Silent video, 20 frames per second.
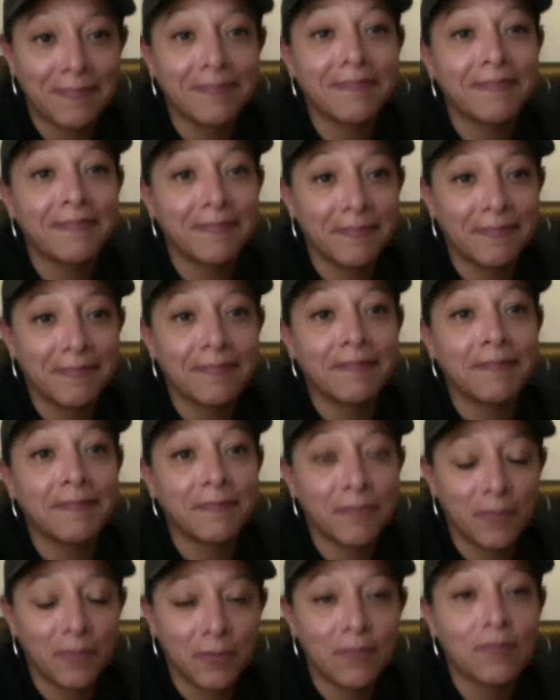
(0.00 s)

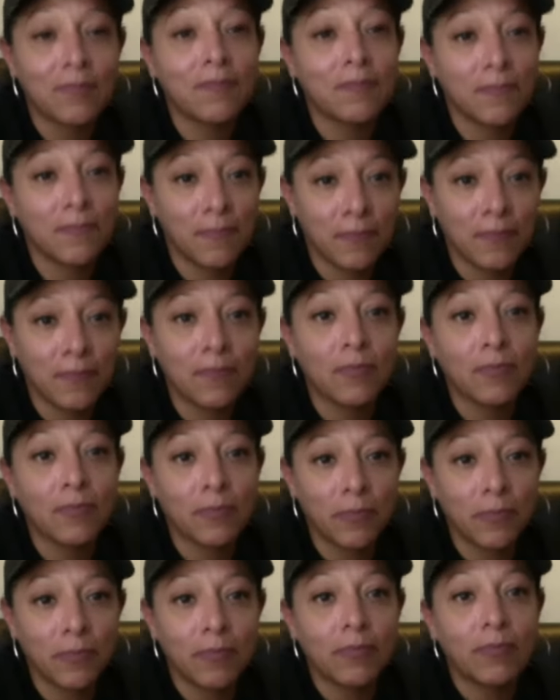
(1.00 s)

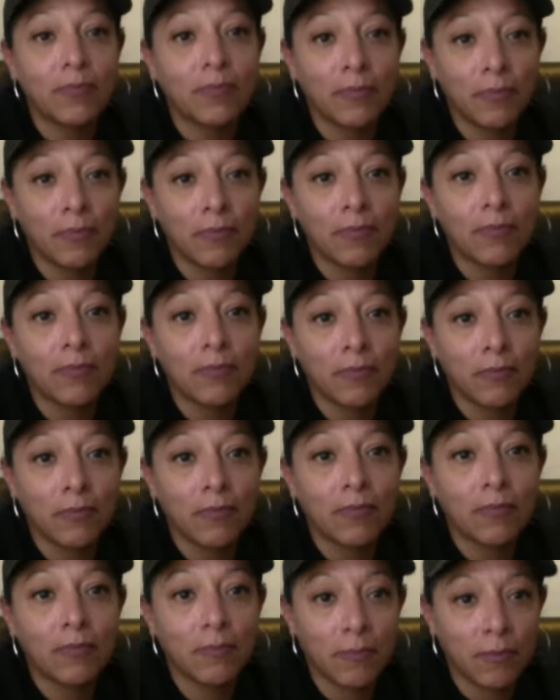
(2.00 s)

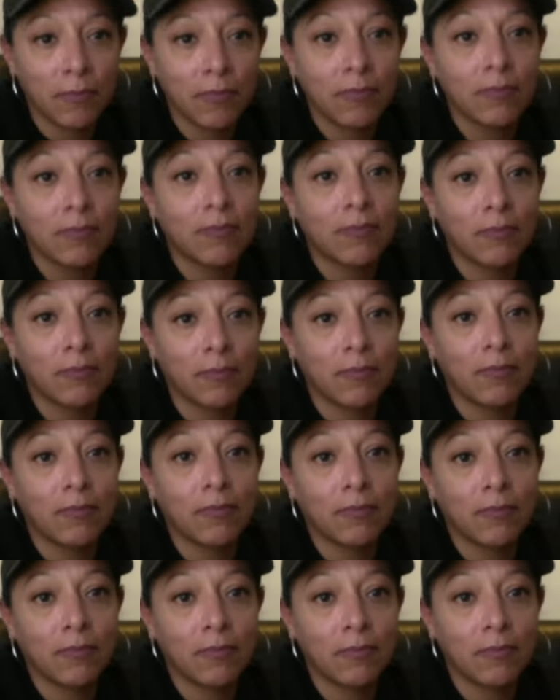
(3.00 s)

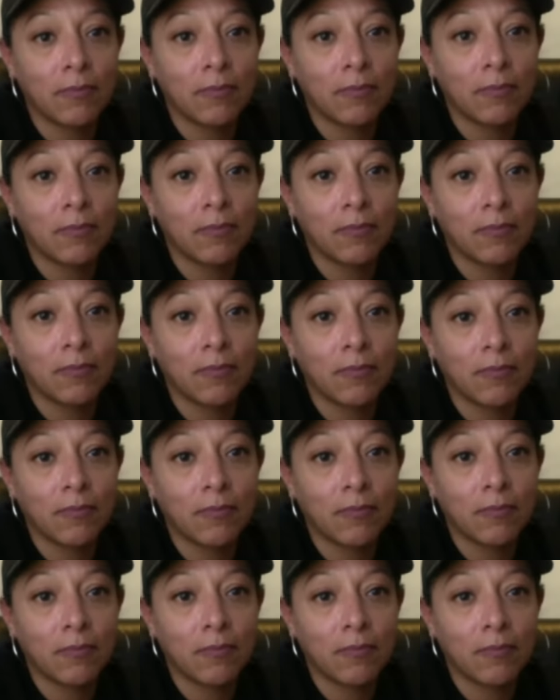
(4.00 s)

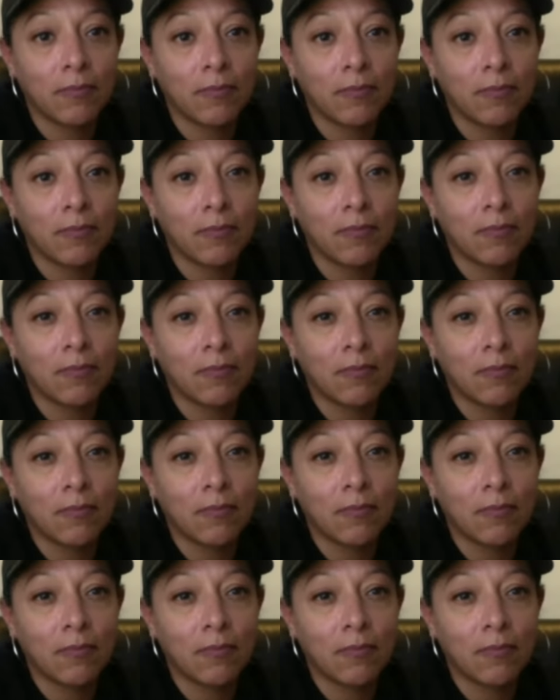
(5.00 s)
(not speaking)